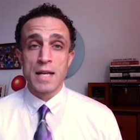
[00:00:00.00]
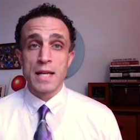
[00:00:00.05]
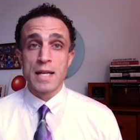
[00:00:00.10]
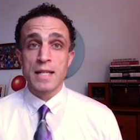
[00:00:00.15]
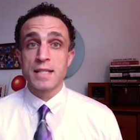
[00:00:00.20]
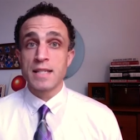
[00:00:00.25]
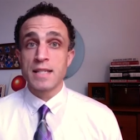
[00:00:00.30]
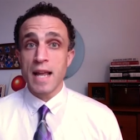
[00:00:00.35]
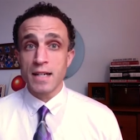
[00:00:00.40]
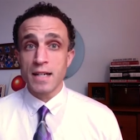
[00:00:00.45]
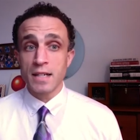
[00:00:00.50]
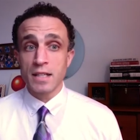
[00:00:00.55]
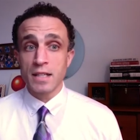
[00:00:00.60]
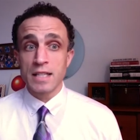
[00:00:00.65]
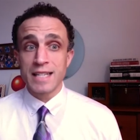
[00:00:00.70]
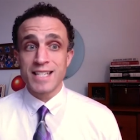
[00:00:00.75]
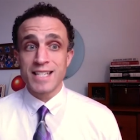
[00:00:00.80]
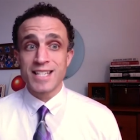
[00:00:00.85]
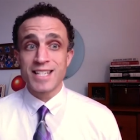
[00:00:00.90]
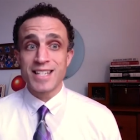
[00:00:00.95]
It's
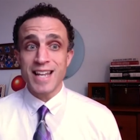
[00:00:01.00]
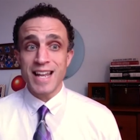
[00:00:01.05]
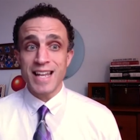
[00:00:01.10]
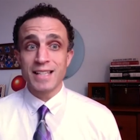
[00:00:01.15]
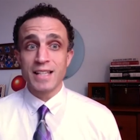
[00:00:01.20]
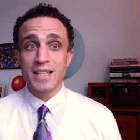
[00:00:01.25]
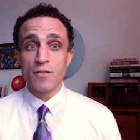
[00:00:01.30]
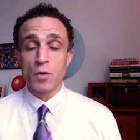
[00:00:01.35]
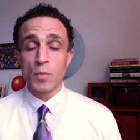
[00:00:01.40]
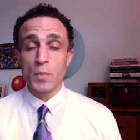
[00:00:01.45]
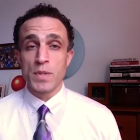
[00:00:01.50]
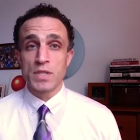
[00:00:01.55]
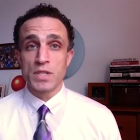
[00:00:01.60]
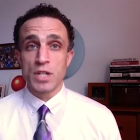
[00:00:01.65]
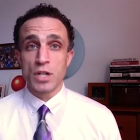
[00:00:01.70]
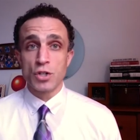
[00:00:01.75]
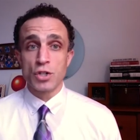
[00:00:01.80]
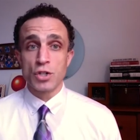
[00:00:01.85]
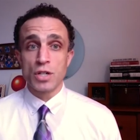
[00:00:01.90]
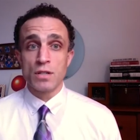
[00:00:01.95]
technically a state-level
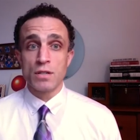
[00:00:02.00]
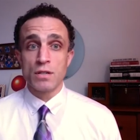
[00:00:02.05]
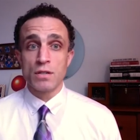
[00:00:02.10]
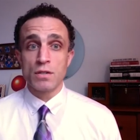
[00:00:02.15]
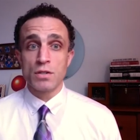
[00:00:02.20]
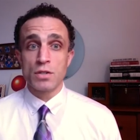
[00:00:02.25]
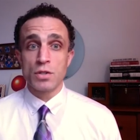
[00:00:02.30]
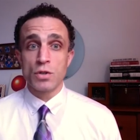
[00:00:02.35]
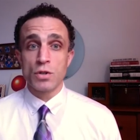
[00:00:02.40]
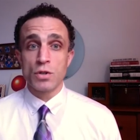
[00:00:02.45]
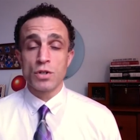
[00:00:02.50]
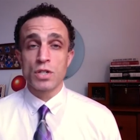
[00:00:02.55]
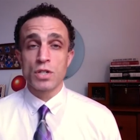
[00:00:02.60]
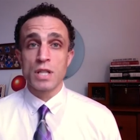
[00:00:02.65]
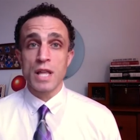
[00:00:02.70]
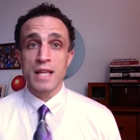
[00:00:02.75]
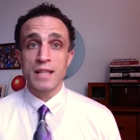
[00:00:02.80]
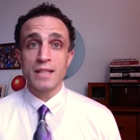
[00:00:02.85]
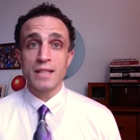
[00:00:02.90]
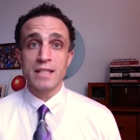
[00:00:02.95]
position, so there's
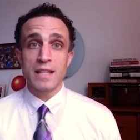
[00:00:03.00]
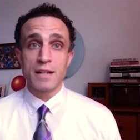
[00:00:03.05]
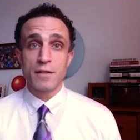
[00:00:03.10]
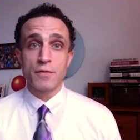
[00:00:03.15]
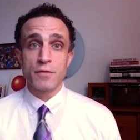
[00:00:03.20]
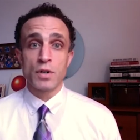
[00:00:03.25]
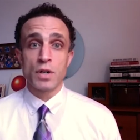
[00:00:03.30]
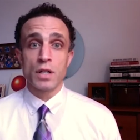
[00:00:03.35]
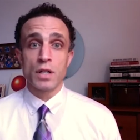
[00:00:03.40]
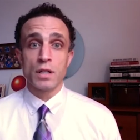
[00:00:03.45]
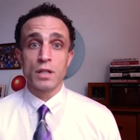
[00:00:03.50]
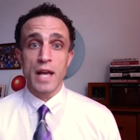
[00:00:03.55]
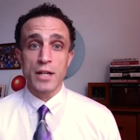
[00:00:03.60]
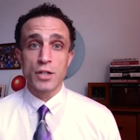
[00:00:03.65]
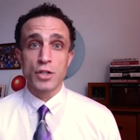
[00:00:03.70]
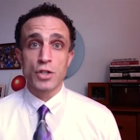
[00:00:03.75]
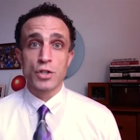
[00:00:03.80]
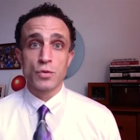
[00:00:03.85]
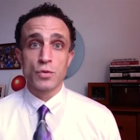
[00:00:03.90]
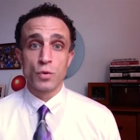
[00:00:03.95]
slightly different
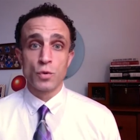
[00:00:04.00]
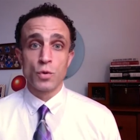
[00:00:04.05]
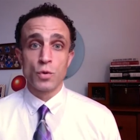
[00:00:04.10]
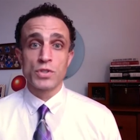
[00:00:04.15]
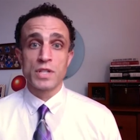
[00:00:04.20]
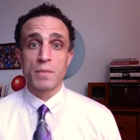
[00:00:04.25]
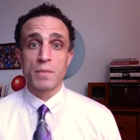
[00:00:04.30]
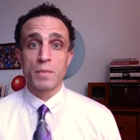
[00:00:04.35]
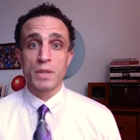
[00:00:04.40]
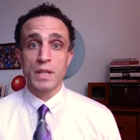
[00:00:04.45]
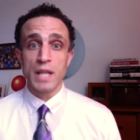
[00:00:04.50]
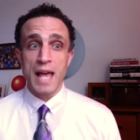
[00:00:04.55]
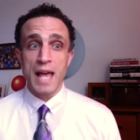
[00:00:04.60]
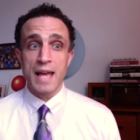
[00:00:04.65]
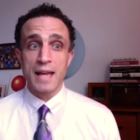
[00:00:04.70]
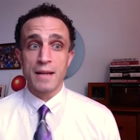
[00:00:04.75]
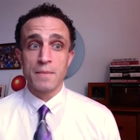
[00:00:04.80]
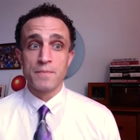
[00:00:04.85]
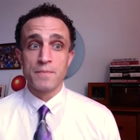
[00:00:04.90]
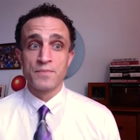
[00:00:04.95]
election rules at play.
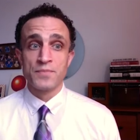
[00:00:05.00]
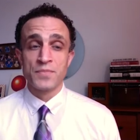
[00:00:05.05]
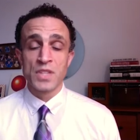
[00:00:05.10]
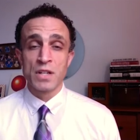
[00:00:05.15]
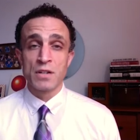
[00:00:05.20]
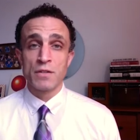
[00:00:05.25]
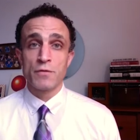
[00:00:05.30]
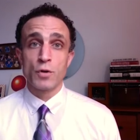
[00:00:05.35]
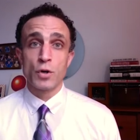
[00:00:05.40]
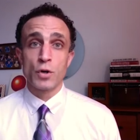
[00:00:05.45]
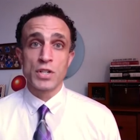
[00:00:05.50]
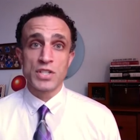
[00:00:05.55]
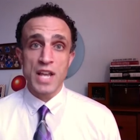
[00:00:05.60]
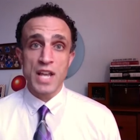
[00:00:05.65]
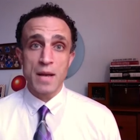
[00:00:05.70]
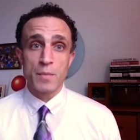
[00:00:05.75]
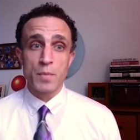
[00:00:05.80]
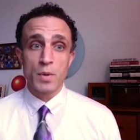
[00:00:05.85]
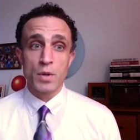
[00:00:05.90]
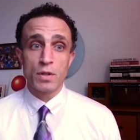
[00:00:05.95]
For
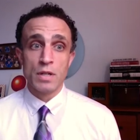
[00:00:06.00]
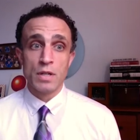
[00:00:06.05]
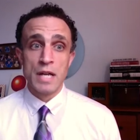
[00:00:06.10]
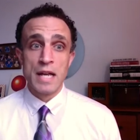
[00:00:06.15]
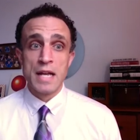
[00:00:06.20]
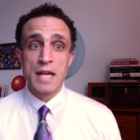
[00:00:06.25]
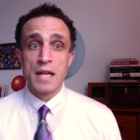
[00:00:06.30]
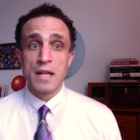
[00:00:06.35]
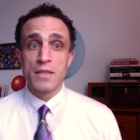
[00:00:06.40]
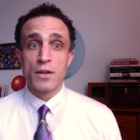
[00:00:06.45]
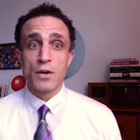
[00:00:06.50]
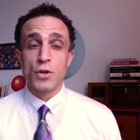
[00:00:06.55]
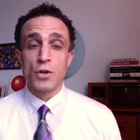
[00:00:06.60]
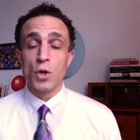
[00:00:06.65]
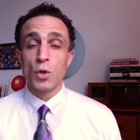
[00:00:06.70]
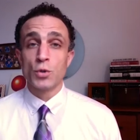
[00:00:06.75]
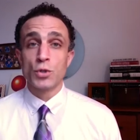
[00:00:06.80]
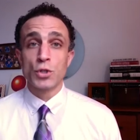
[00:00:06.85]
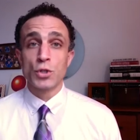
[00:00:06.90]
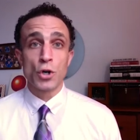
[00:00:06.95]
example, there are
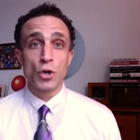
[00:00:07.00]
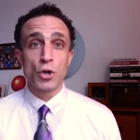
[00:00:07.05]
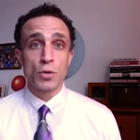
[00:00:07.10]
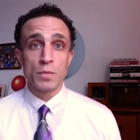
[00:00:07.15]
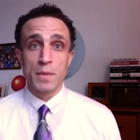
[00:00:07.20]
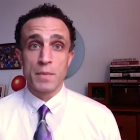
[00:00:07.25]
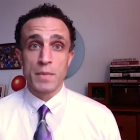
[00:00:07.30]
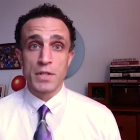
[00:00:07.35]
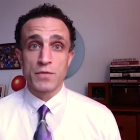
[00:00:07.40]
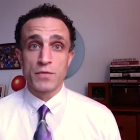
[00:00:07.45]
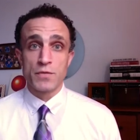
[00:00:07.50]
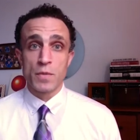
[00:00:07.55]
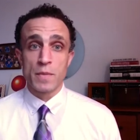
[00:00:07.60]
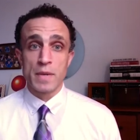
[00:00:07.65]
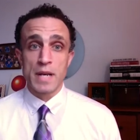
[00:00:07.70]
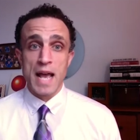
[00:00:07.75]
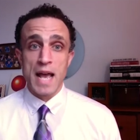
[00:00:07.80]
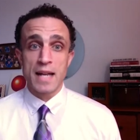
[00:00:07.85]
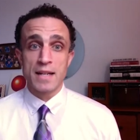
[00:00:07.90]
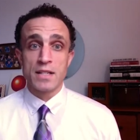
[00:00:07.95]
no term limits for the
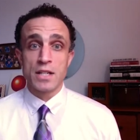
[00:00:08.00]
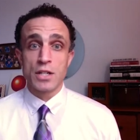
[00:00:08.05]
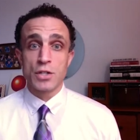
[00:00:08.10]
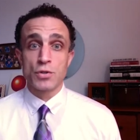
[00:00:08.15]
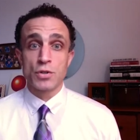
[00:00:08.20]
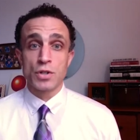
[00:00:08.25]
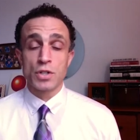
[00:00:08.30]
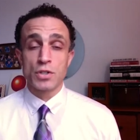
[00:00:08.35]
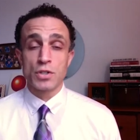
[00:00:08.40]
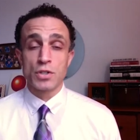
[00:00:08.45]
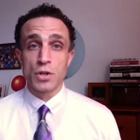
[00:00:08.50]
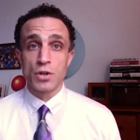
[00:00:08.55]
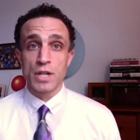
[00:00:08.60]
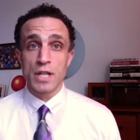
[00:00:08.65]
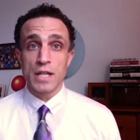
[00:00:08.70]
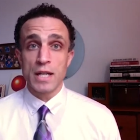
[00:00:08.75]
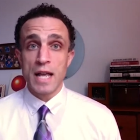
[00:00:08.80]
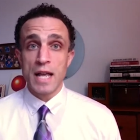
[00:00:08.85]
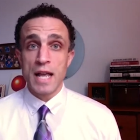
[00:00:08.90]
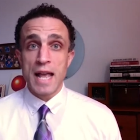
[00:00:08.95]
Manhattan District
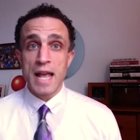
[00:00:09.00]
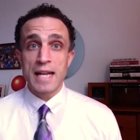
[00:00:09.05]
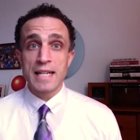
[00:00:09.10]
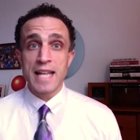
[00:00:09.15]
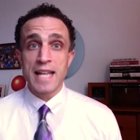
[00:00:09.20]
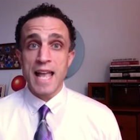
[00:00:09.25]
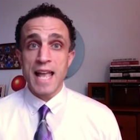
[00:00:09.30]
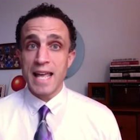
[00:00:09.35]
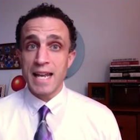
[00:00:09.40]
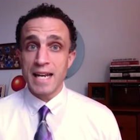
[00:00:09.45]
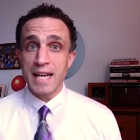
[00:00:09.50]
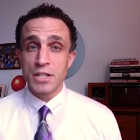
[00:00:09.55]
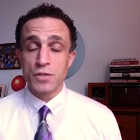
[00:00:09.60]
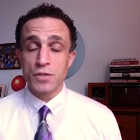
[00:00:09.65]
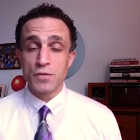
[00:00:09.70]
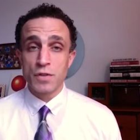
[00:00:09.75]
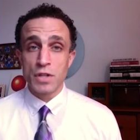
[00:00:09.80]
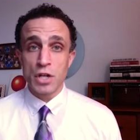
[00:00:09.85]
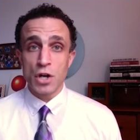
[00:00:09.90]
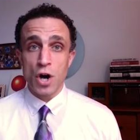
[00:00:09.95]
Attorney, and candidates
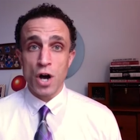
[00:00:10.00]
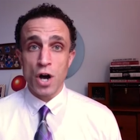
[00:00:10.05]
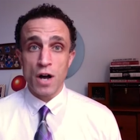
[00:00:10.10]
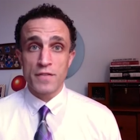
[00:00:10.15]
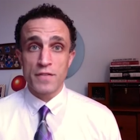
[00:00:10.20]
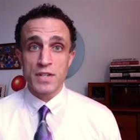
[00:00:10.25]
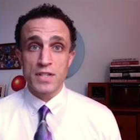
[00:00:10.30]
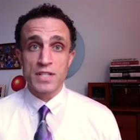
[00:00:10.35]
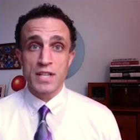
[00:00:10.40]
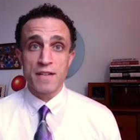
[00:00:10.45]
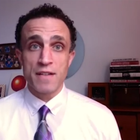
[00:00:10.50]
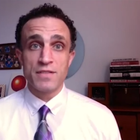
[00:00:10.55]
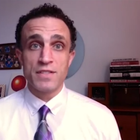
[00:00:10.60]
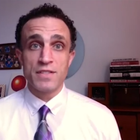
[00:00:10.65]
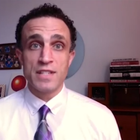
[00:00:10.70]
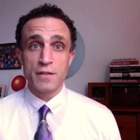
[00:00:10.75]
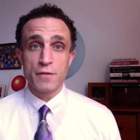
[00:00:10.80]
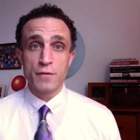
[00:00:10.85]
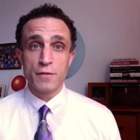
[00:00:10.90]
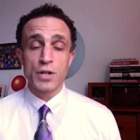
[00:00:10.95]
for the office have
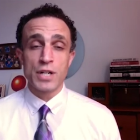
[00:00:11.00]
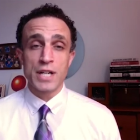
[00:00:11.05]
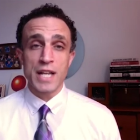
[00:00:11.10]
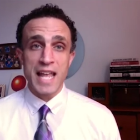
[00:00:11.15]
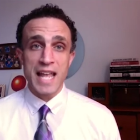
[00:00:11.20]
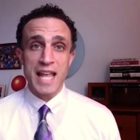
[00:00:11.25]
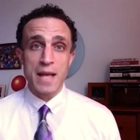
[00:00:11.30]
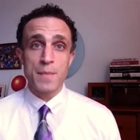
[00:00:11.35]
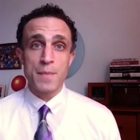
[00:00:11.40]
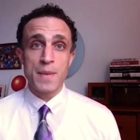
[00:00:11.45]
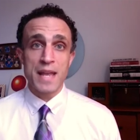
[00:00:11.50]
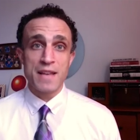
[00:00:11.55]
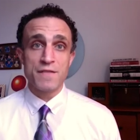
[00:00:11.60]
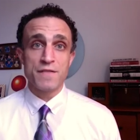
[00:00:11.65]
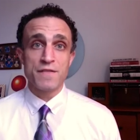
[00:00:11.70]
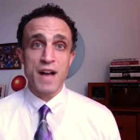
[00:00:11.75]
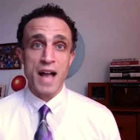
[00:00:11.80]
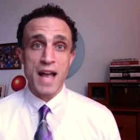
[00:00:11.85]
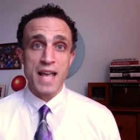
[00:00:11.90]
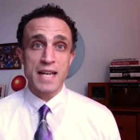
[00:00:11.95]
different campaign
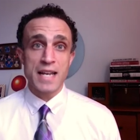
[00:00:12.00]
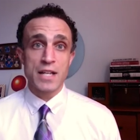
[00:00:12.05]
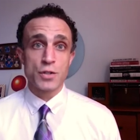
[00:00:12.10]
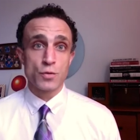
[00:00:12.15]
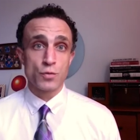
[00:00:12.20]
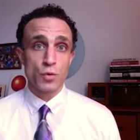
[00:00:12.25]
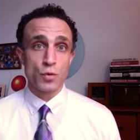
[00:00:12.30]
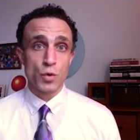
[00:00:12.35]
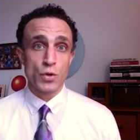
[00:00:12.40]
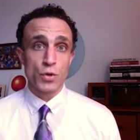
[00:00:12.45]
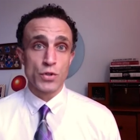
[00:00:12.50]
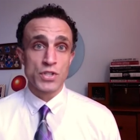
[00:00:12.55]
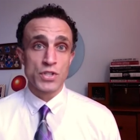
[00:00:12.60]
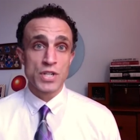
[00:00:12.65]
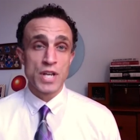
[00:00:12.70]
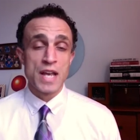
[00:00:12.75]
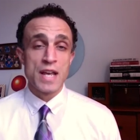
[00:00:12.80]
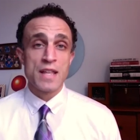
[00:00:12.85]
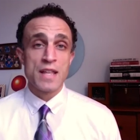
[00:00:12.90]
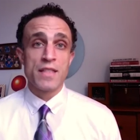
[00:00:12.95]
finance
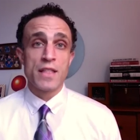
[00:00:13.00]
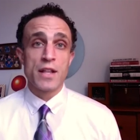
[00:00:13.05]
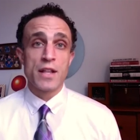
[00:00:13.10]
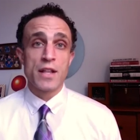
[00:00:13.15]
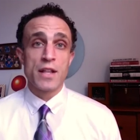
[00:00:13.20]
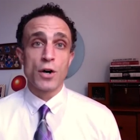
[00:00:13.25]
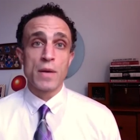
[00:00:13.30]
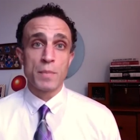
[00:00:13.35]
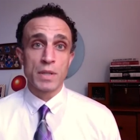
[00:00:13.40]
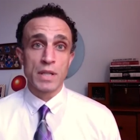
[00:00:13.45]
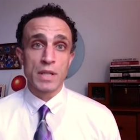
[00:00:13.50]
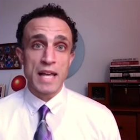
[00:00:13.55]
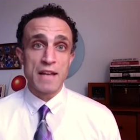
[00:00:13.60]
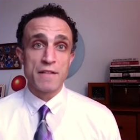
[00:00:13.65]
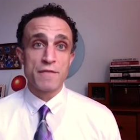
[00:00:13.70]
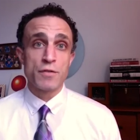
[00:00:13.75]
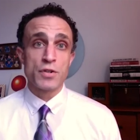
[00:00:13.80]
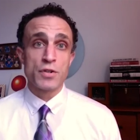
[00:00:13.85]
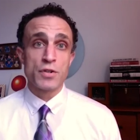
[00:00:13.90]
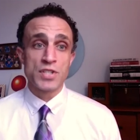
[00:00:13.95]
rules than are at
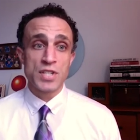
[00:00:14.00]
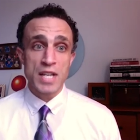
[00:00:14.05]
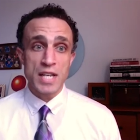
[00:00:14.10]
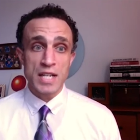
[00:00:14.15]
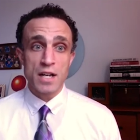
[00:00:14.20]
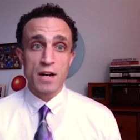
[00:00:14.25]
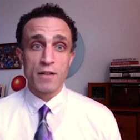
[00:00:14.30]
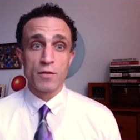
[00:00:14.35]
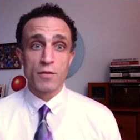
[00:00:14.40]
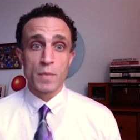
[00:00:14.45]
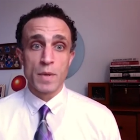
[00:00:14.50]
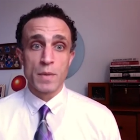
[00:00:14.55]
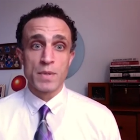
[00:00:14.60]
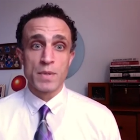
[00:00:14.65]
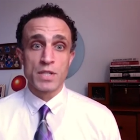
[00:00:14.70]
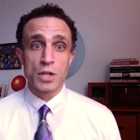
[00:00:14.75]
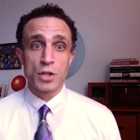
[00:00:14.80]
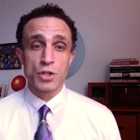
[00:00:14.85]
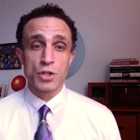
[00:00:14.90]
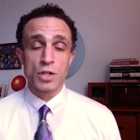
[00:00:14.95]
play for city government
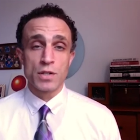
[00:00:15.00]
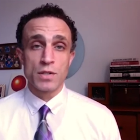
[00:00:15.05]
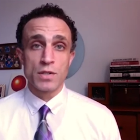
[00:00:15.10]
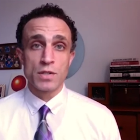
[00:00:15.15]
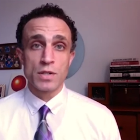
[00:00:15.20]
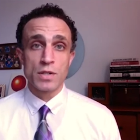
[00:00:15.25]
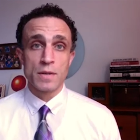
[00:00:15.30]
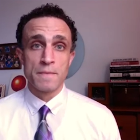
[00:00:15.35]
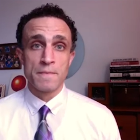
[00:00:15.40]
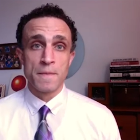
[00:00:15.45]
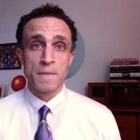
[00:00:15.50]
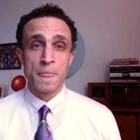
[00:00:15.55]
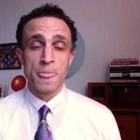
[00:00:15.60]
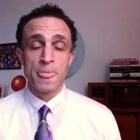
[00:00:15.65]
positions.